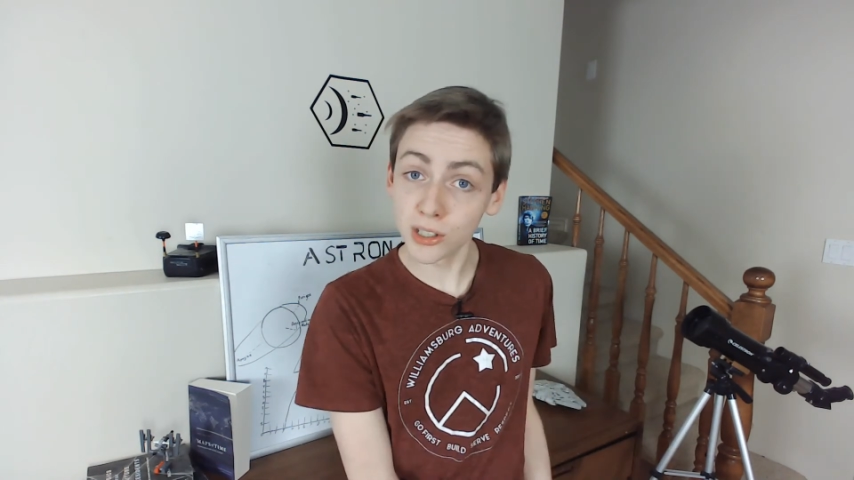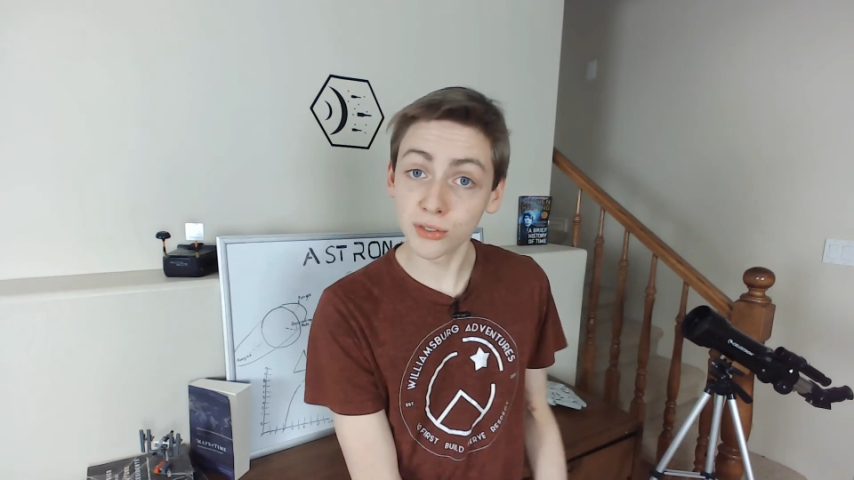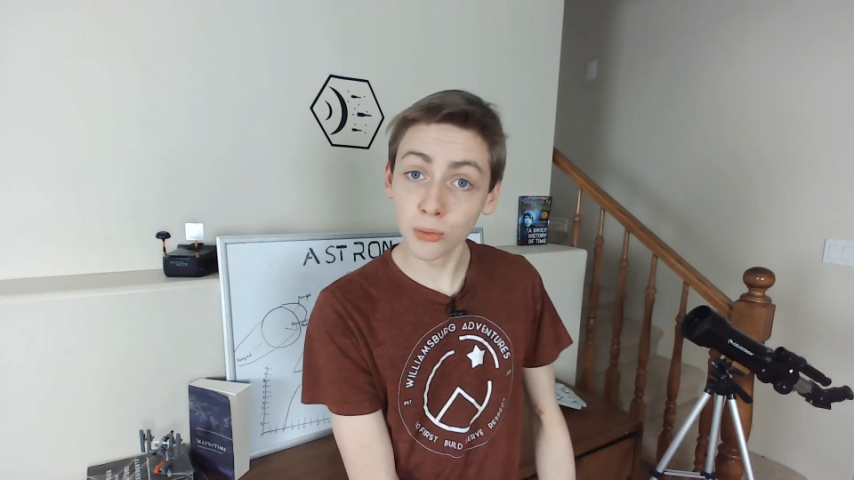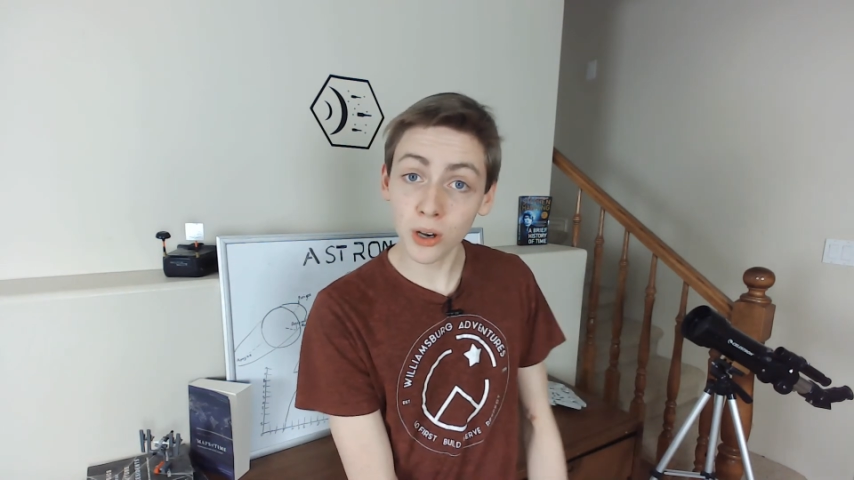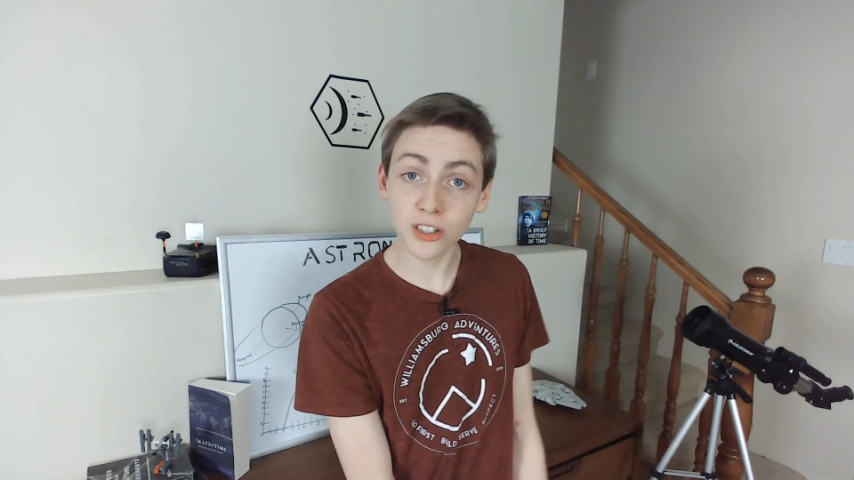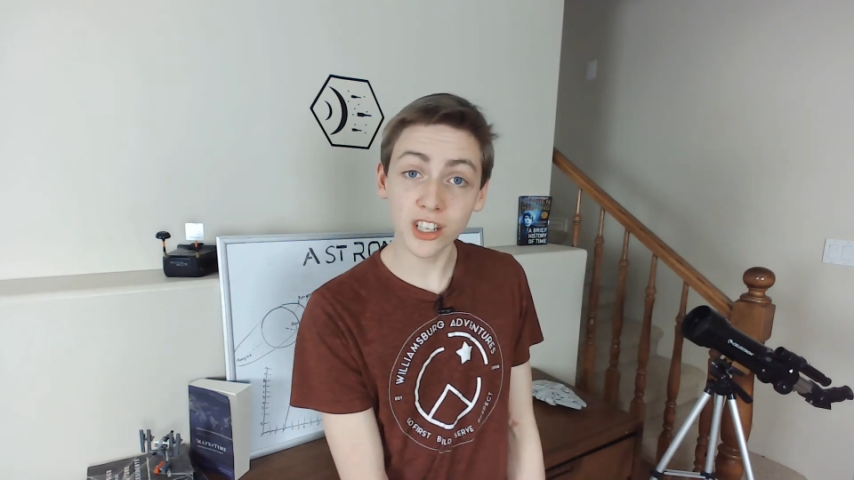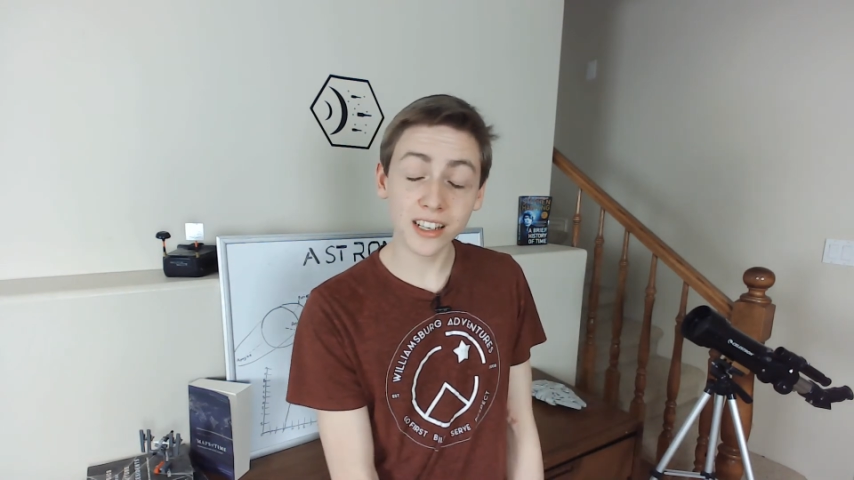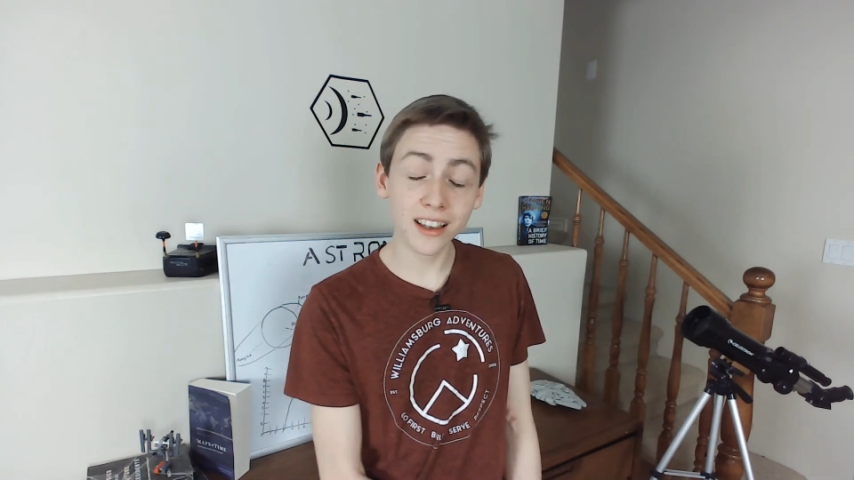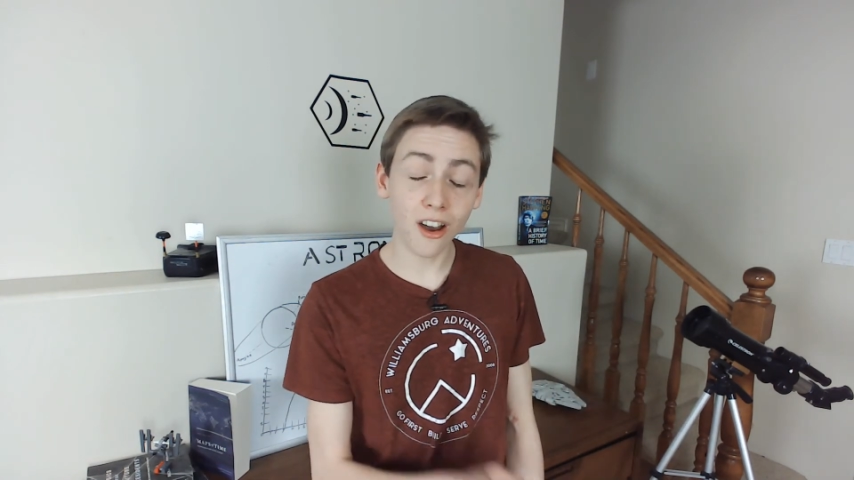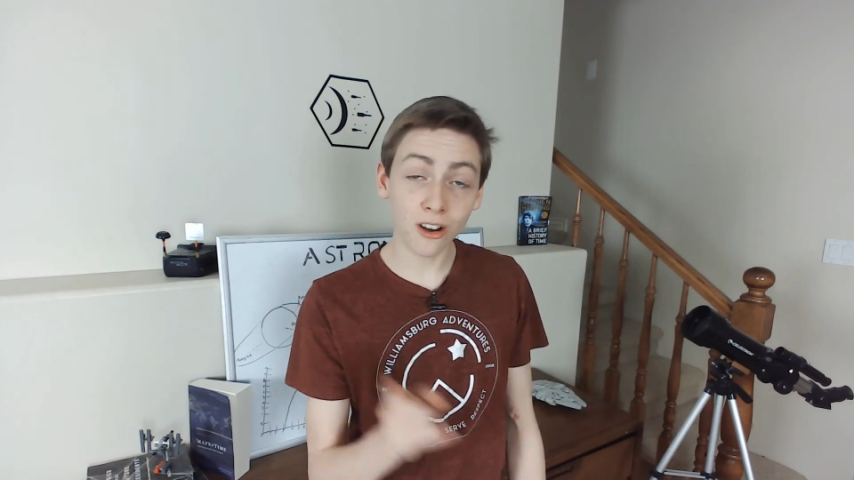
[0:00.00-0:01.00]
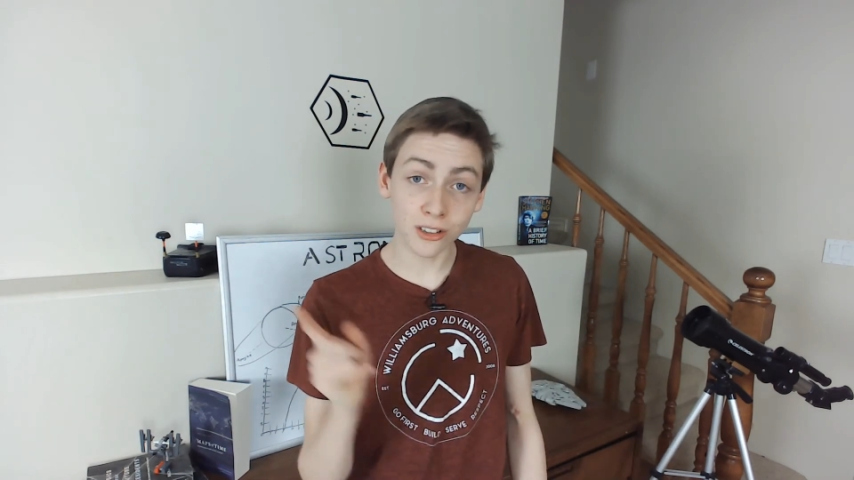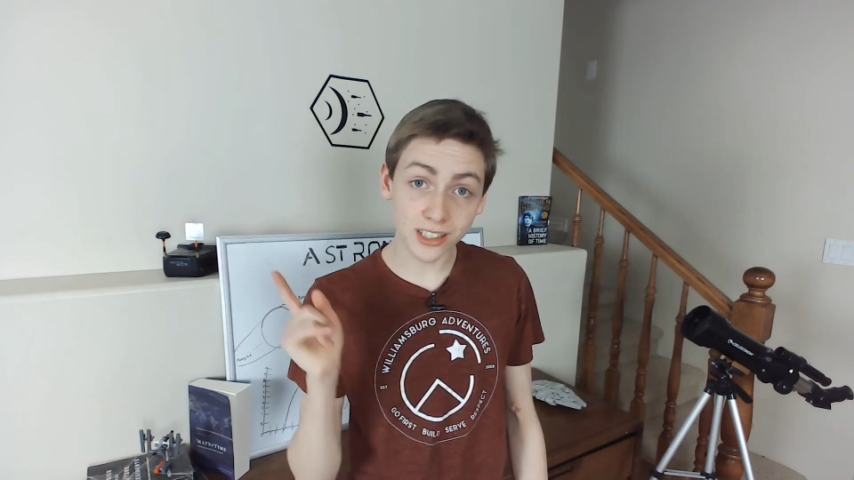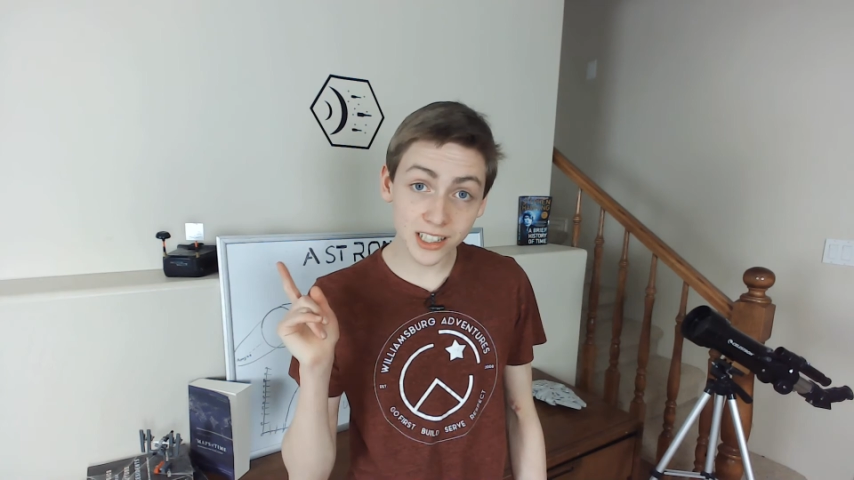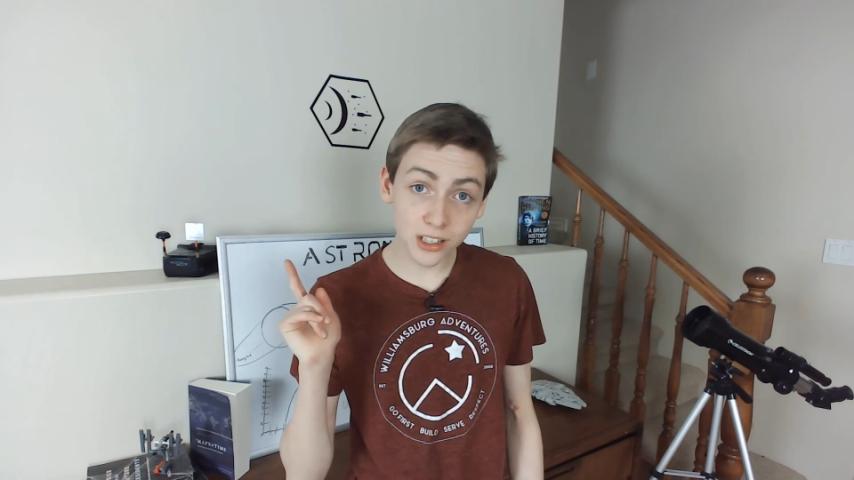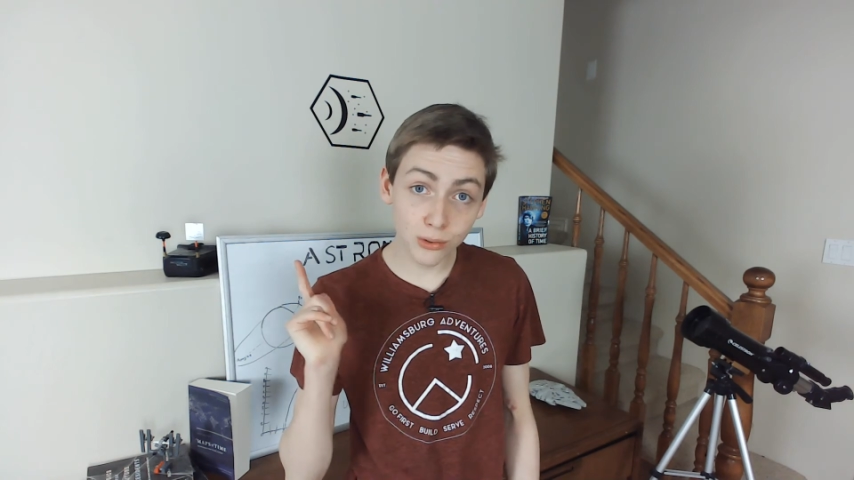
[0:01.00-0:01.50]
watching. I'll see
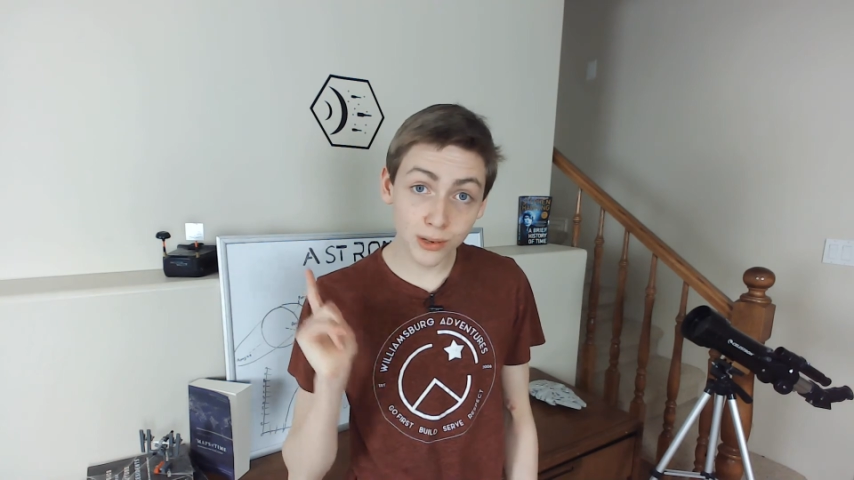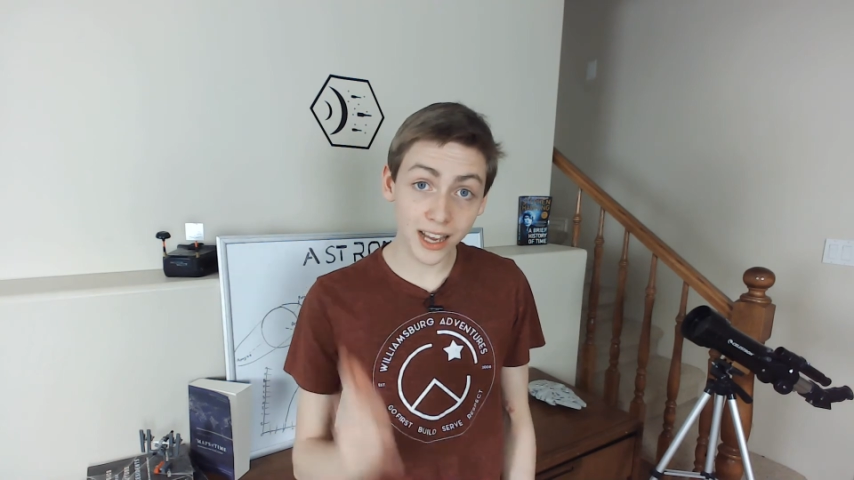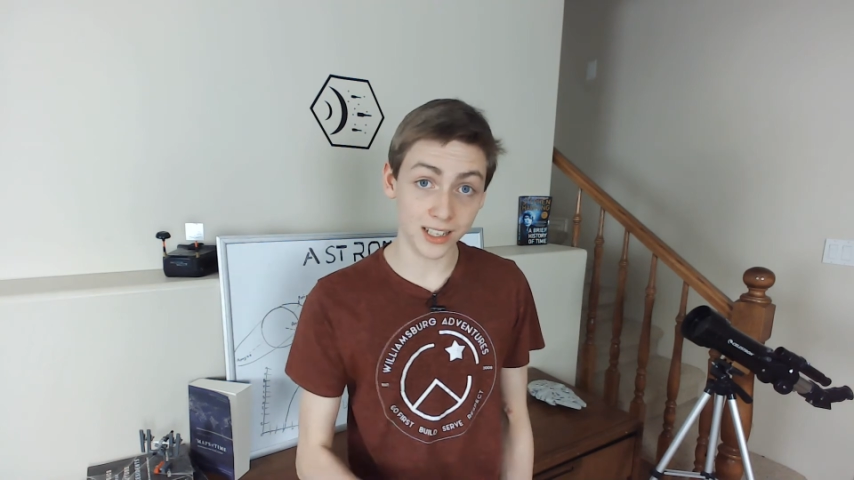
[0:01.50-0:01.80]
you next